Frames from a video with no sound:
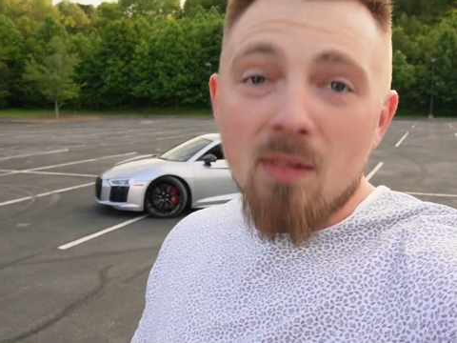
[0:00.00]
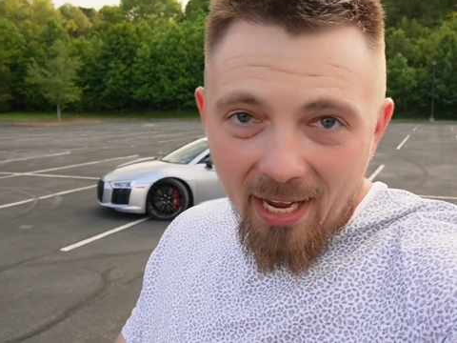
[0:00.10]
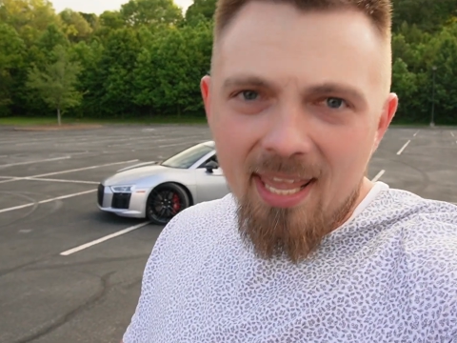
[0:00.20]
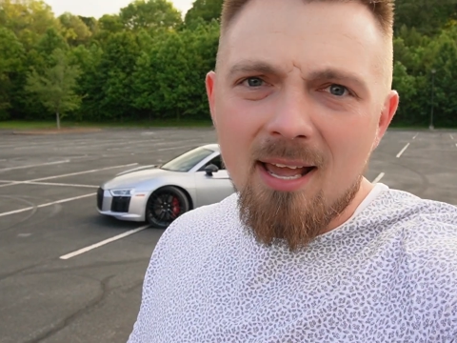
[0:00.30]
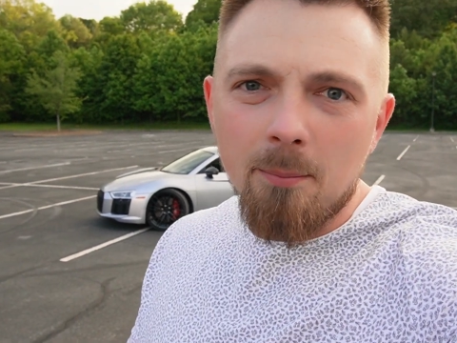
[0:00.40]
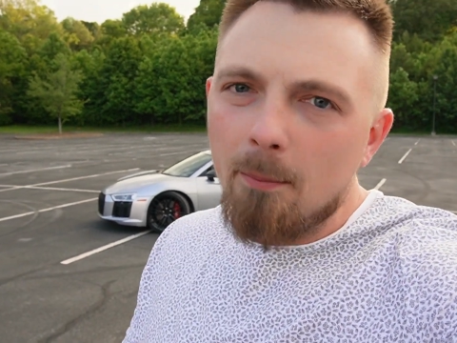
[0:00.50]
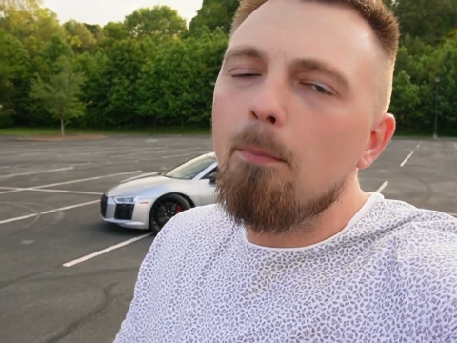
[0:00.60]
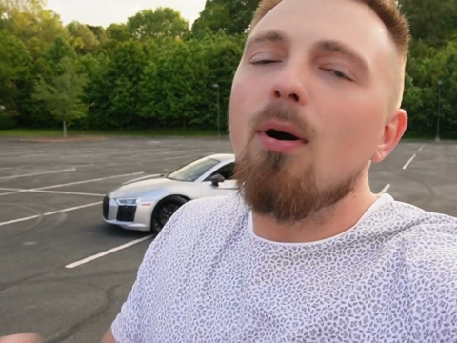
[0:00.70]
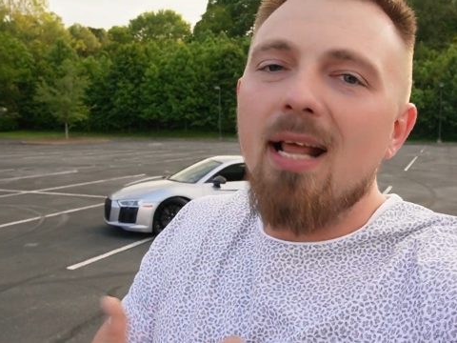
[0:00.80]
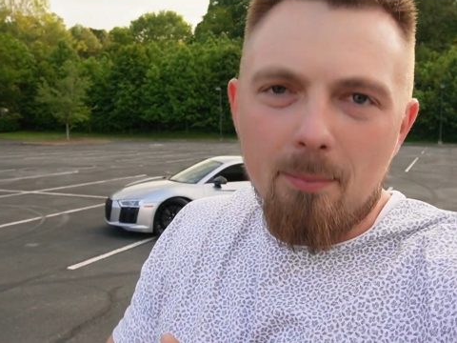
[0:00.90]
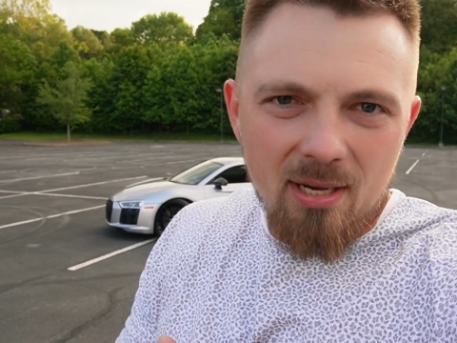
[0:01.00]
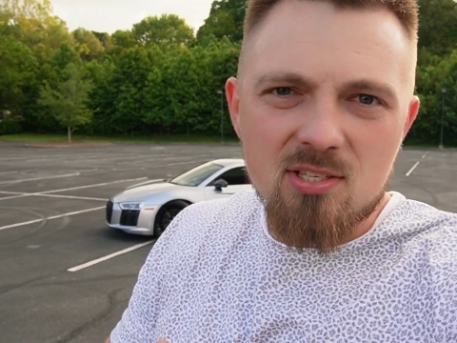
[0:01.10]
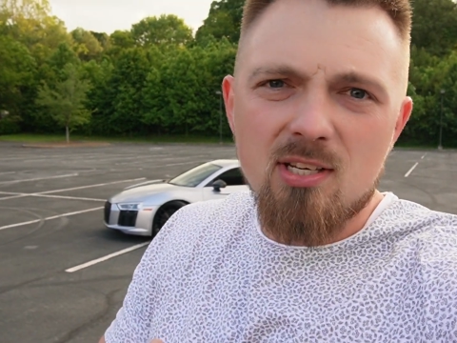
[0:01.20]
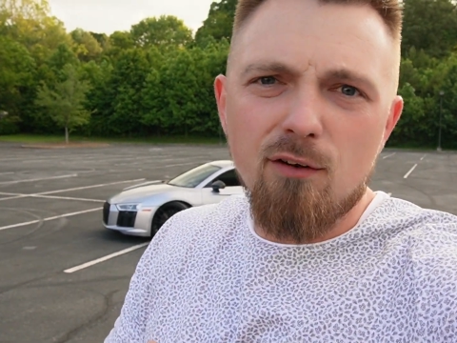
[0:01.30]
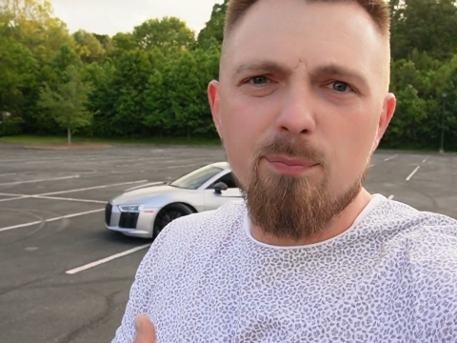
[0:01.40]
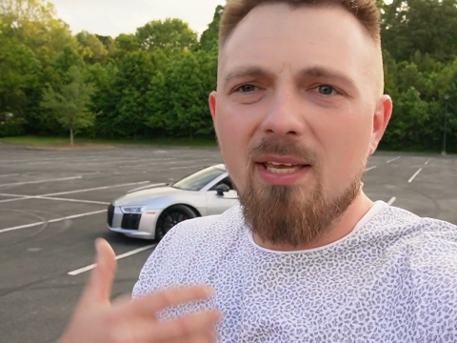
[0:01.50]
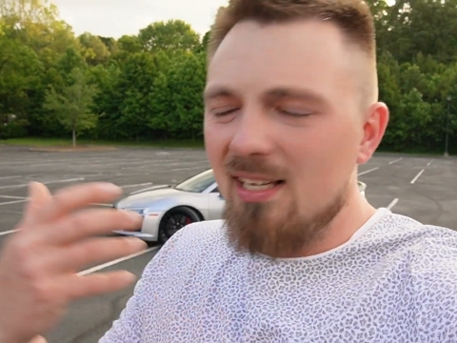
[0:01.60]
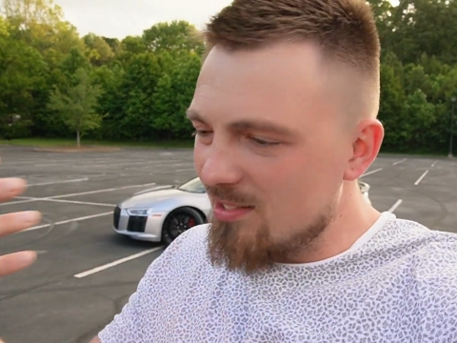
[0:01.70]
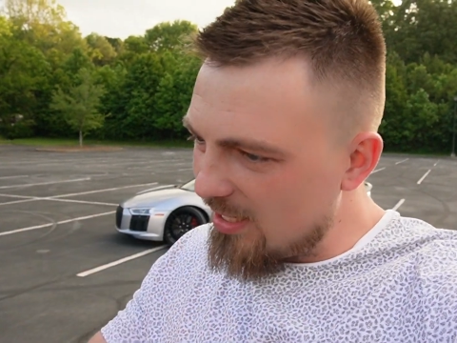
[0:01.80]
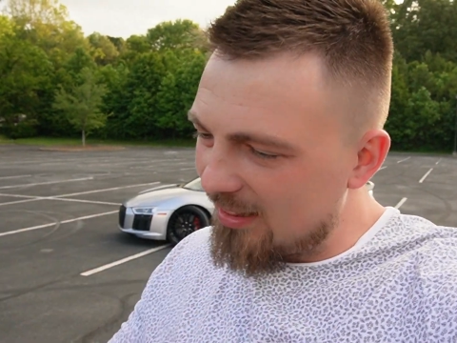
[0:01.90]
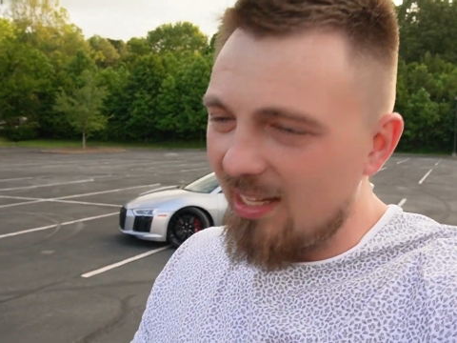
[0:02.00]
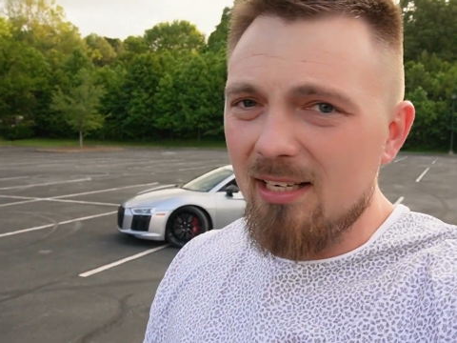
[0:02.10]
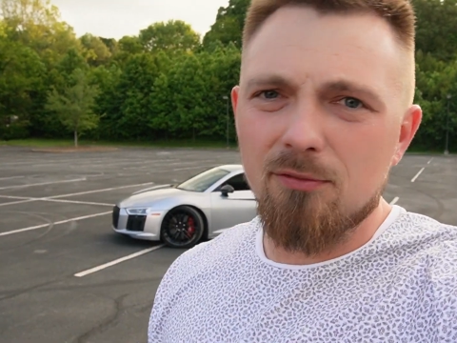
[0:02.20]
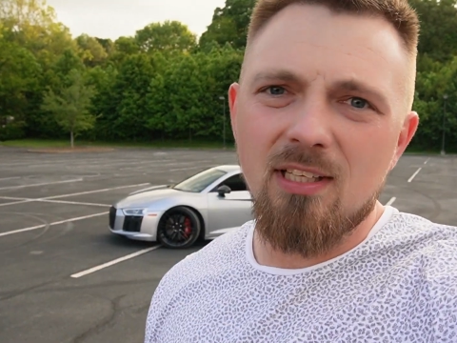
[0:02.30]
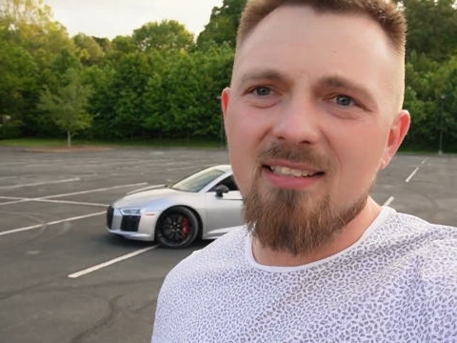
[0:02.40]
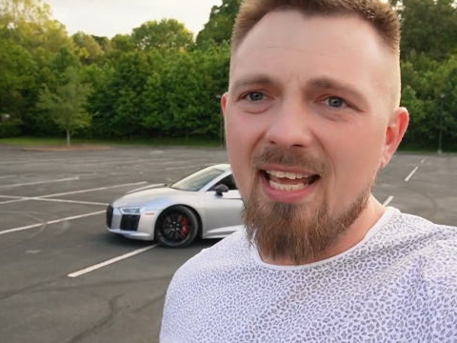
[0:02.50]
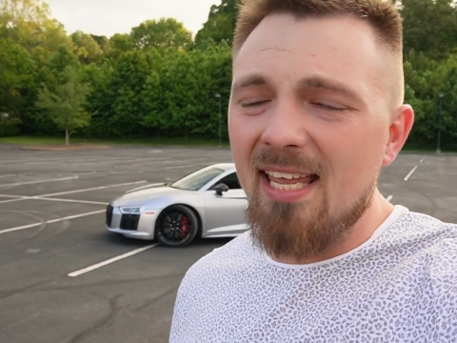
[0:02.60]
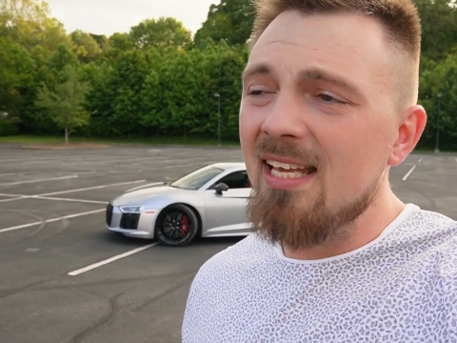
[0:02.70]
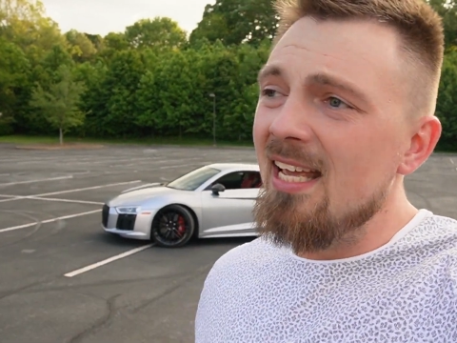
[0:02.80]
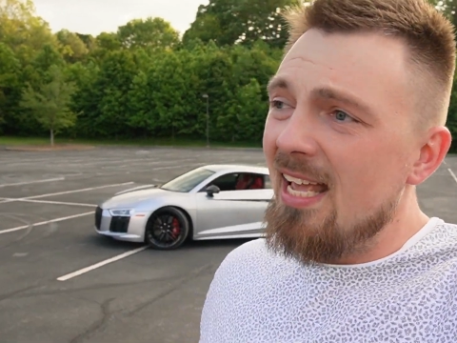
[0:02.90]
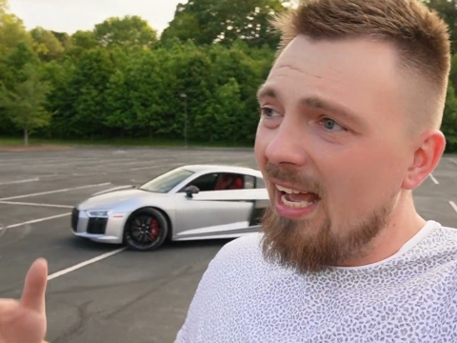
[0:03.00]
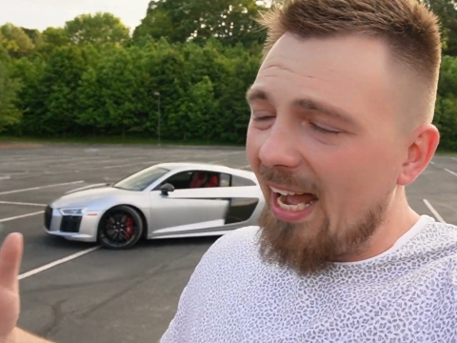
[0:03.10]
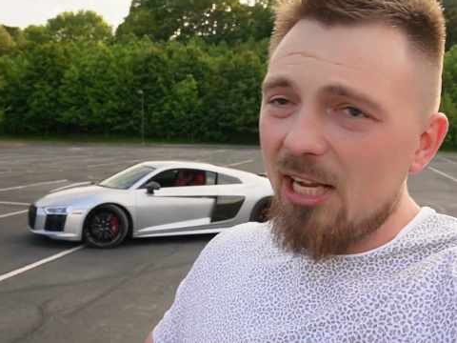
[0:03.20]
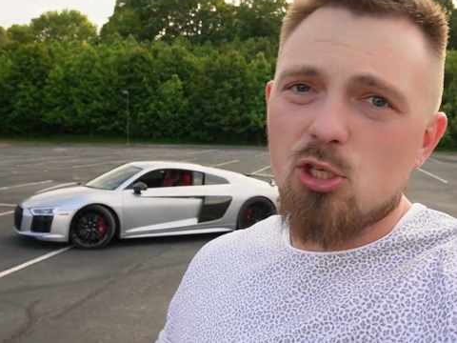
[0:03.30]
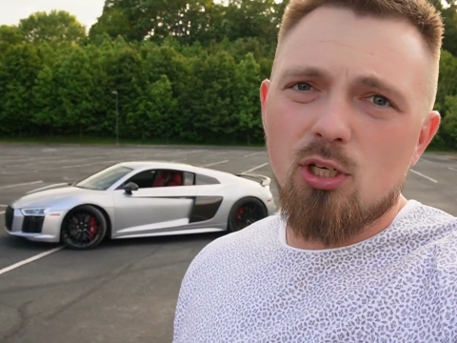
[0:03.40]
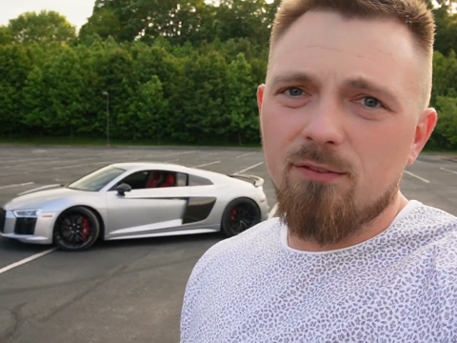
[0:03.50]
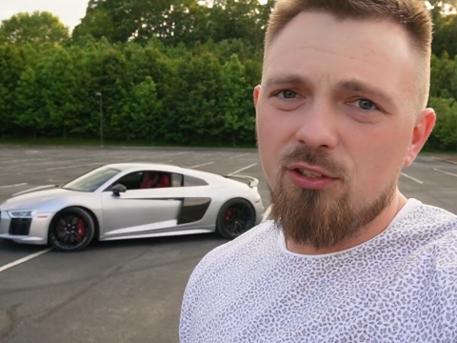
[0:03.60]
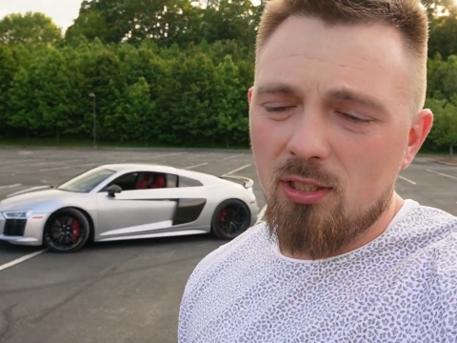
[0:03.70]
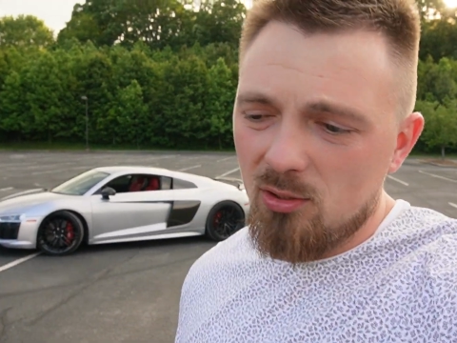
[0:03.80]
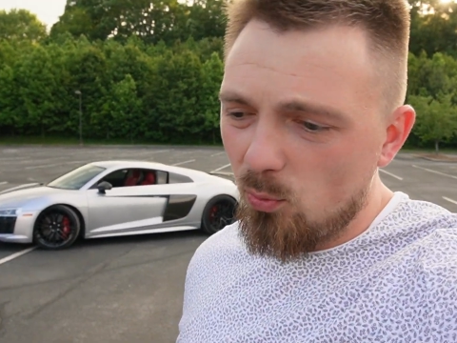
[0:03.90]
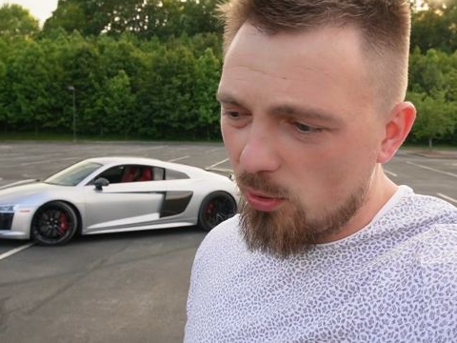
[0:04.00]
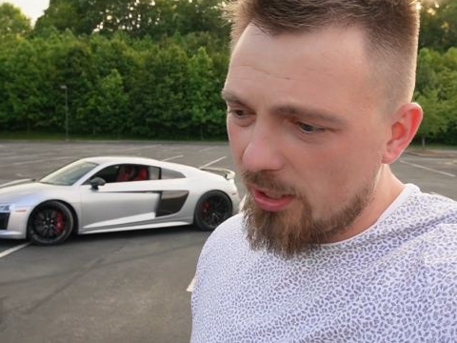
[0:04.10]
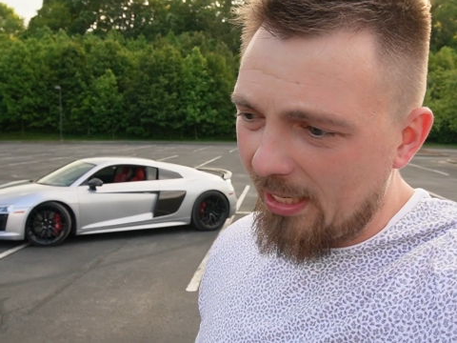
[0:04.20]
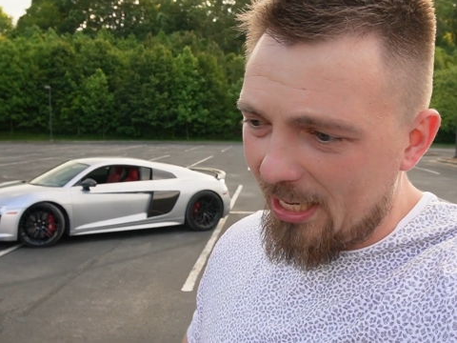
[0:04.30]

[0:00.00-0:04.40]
I am, but at myself, because at the end of the day, I should have done the work.